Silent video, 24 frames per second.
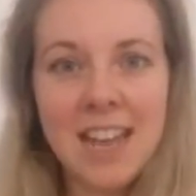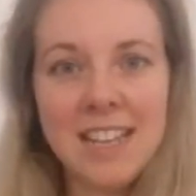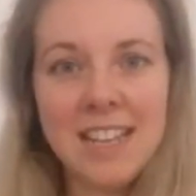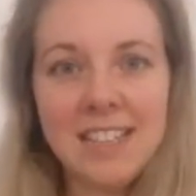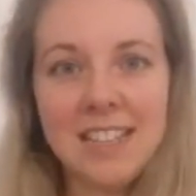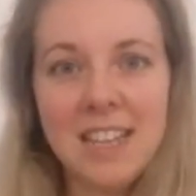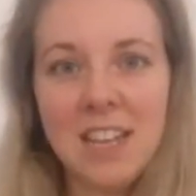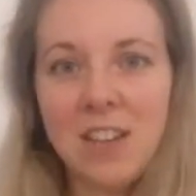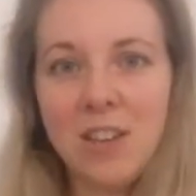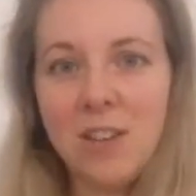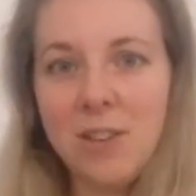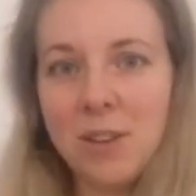is
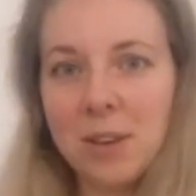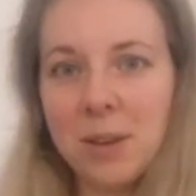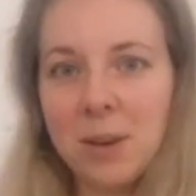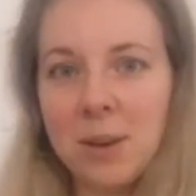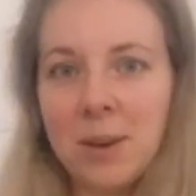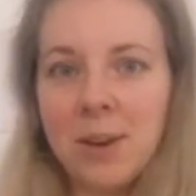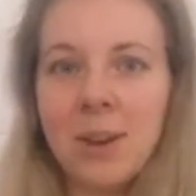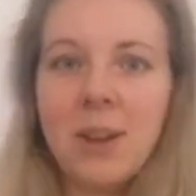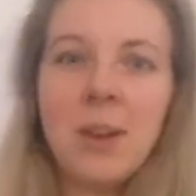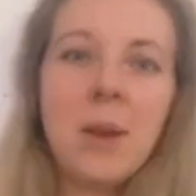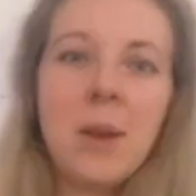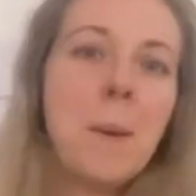that you
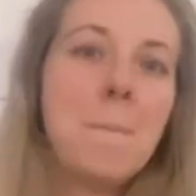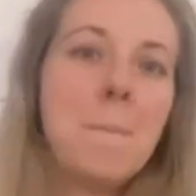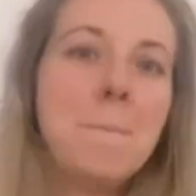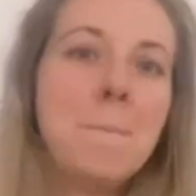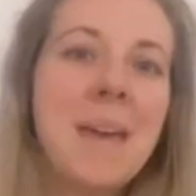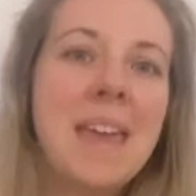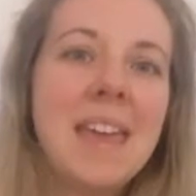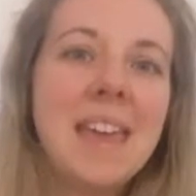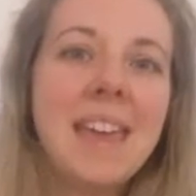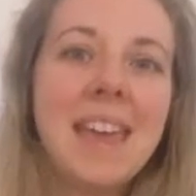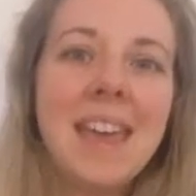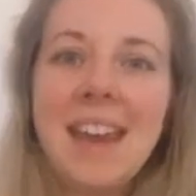can
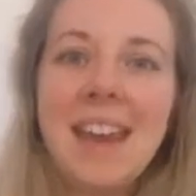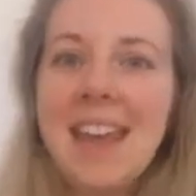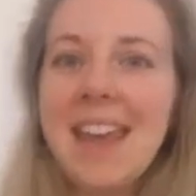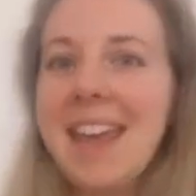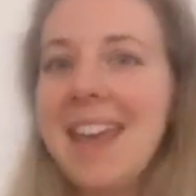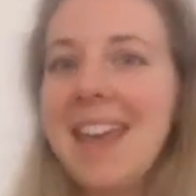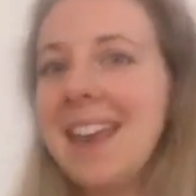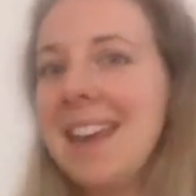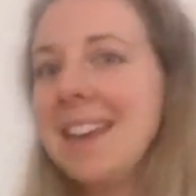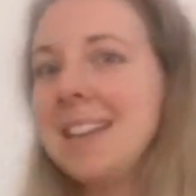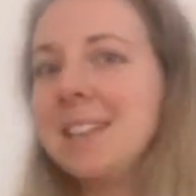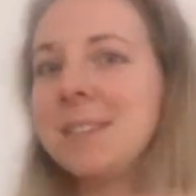make it
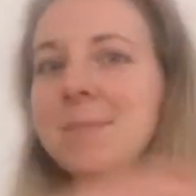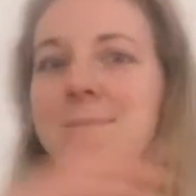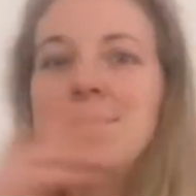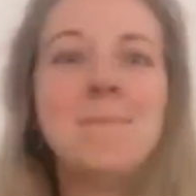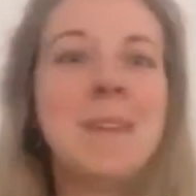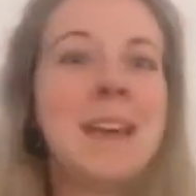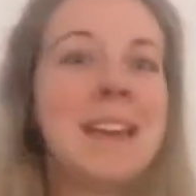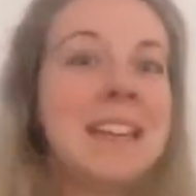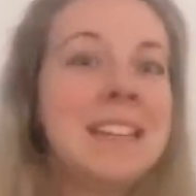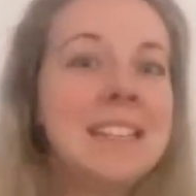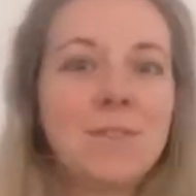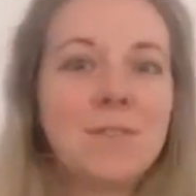in as
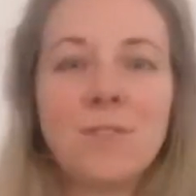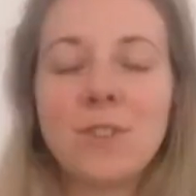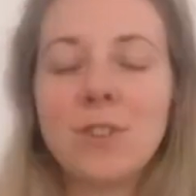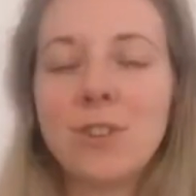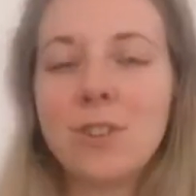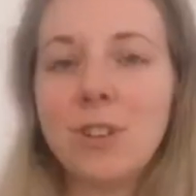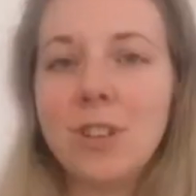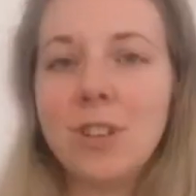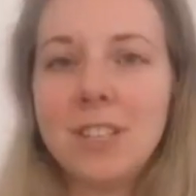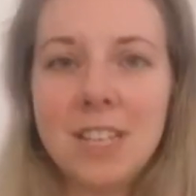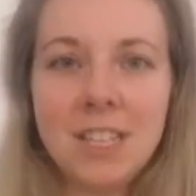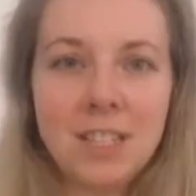many different
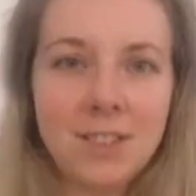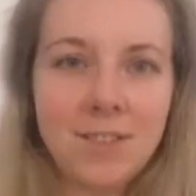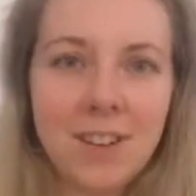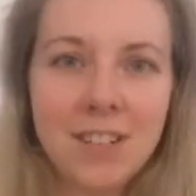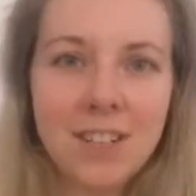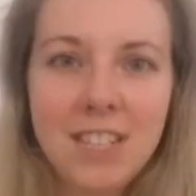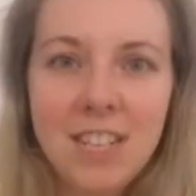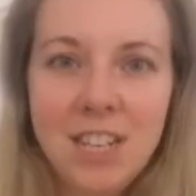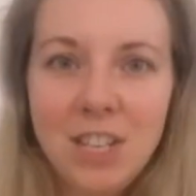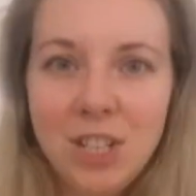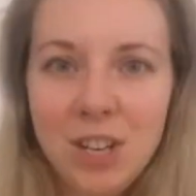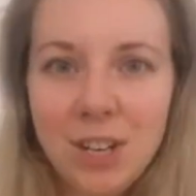colours as there are
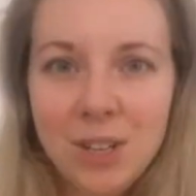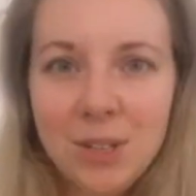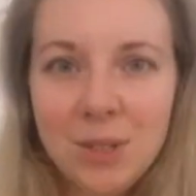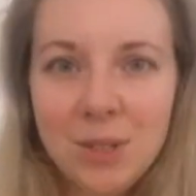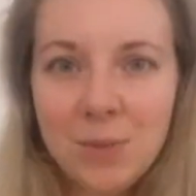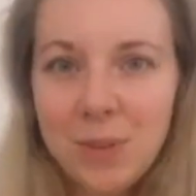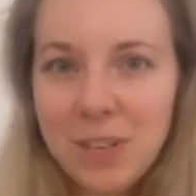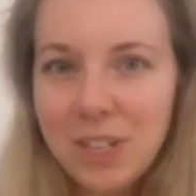t-shirts,